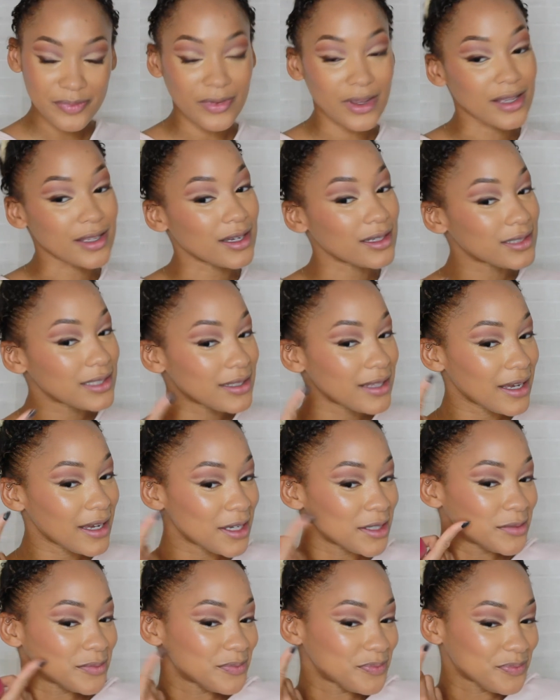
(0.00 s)
Y'all see
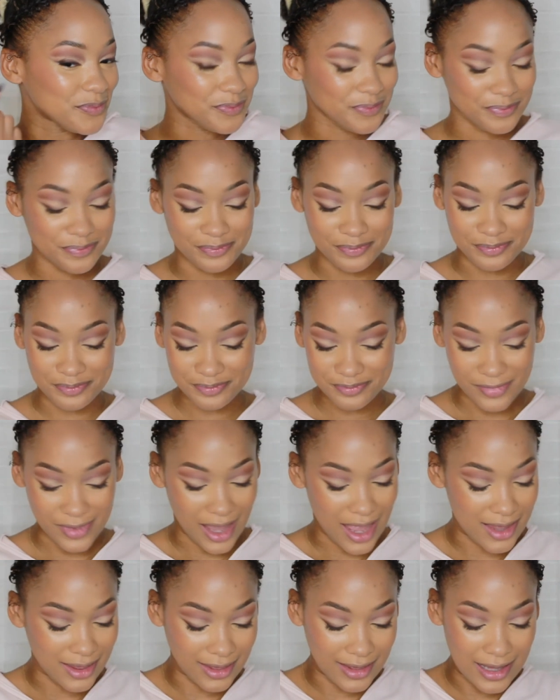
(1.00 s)
that? I
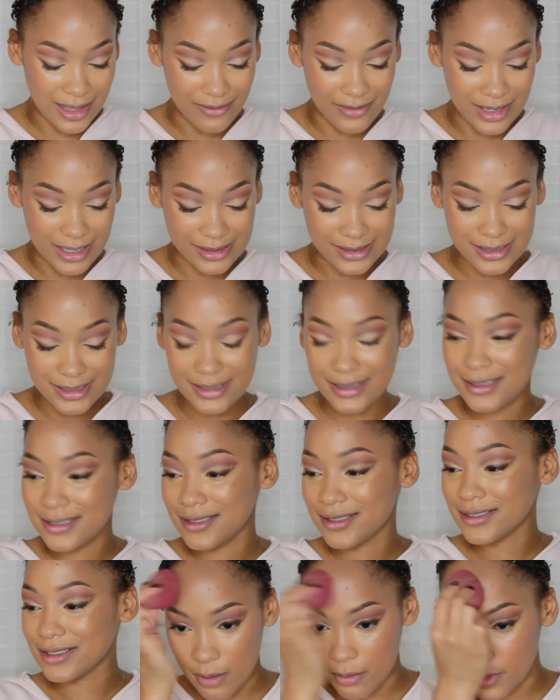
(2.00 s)
love it.
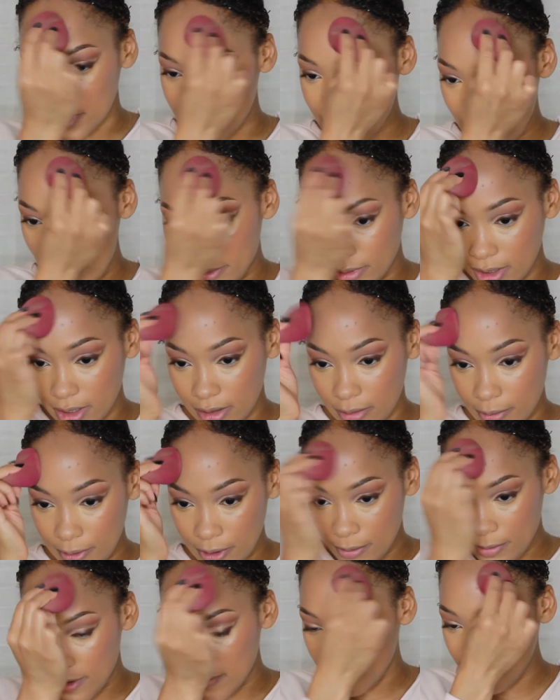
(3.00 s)
I'm gonna dab a little bit
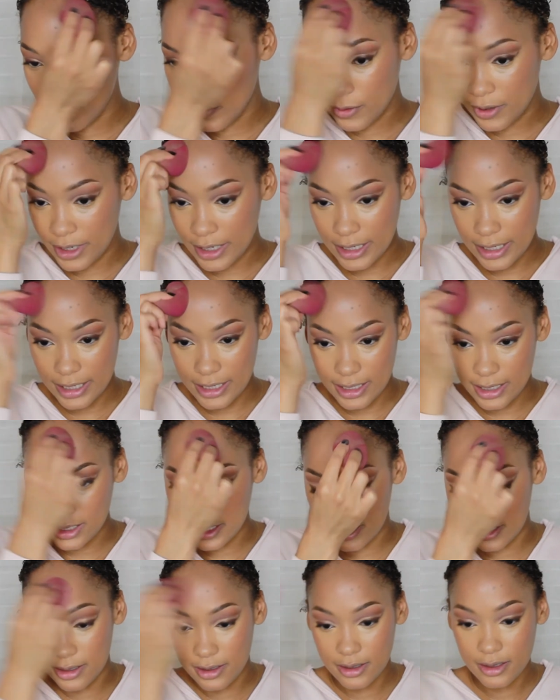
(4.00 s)
on my
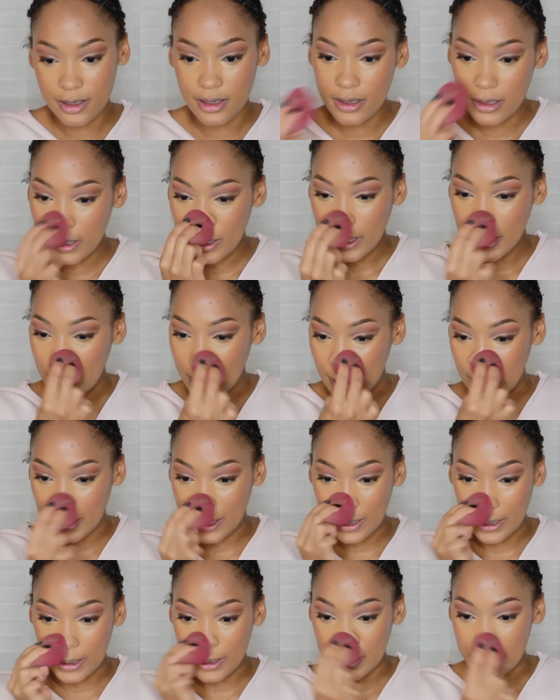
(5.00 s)
forehead
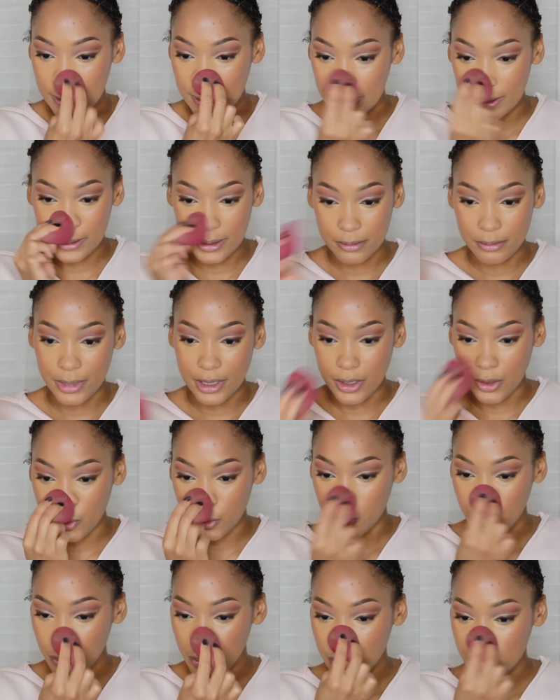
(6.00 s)
and my
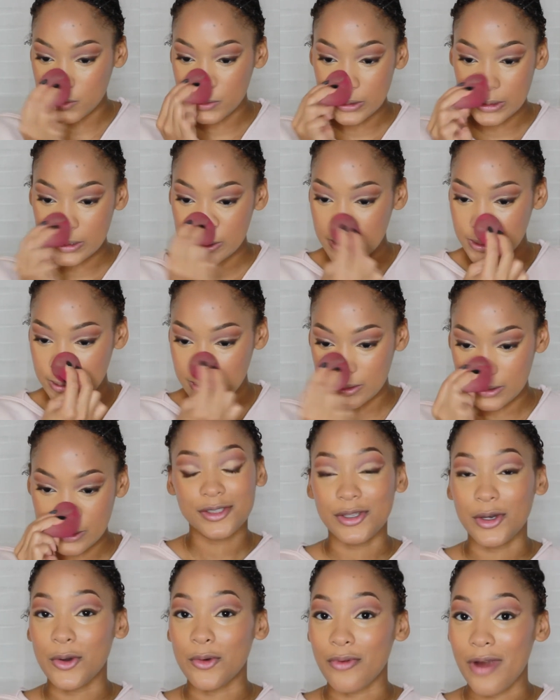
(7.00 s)
nose.
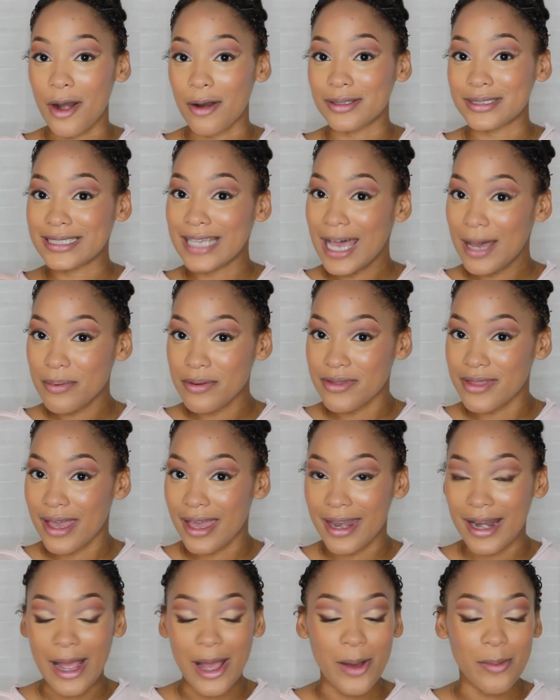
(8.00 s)
So right on top of
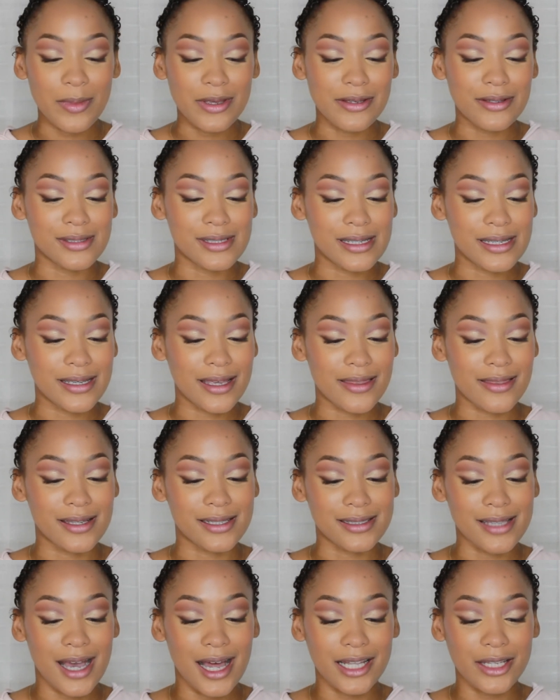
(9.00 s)
that, I'll be using
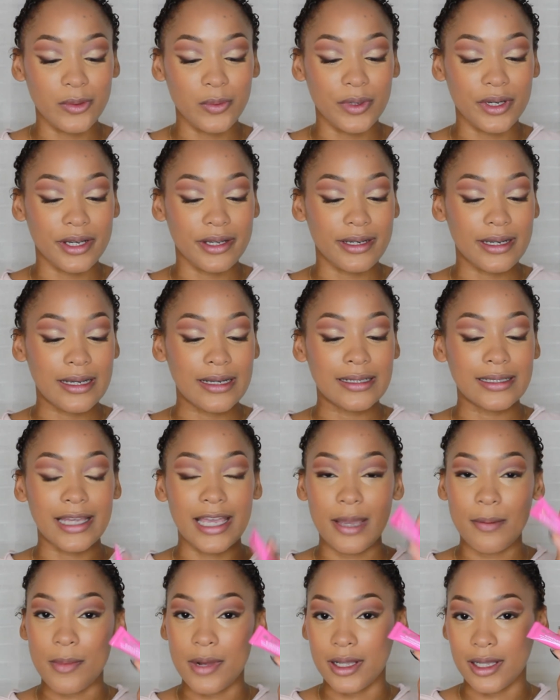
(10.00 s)
this Hollywood
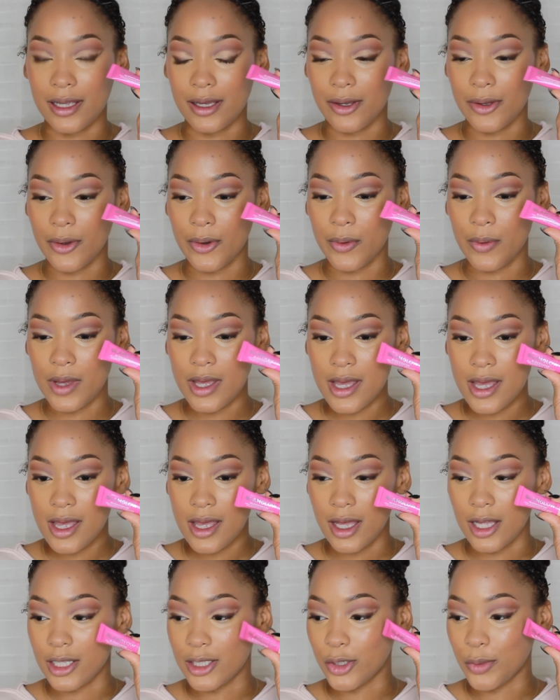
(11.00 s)
Glam Glow
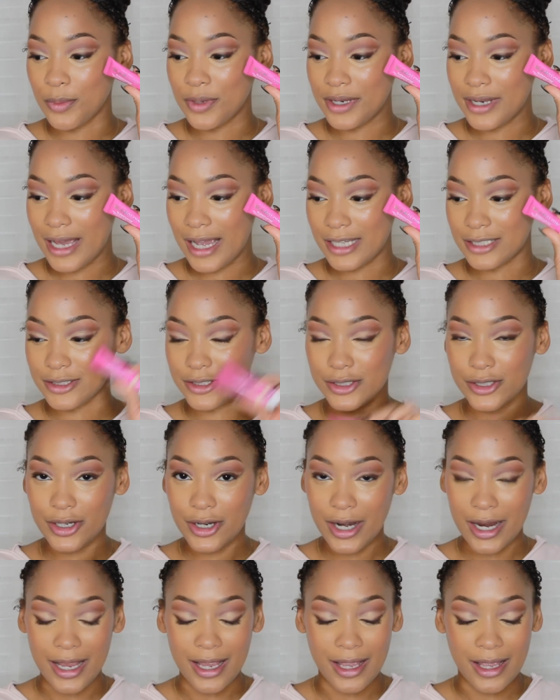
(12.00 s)

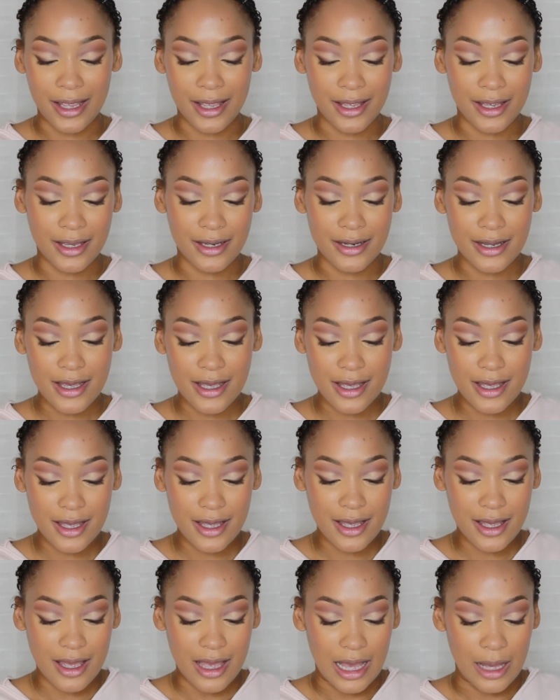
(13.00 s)
Illuminizer, and
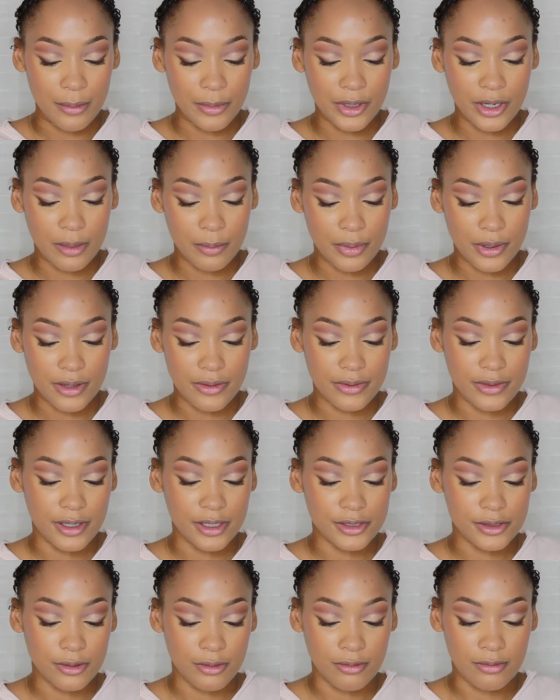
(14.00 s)
I'm gonna put
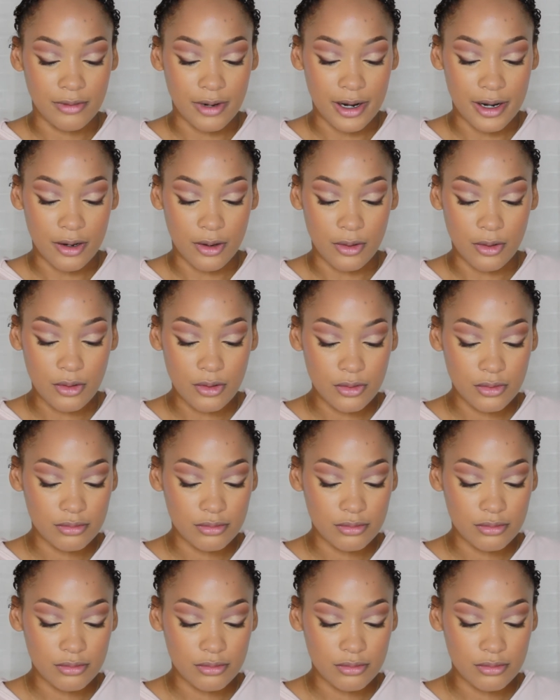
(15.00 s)
this right, oh,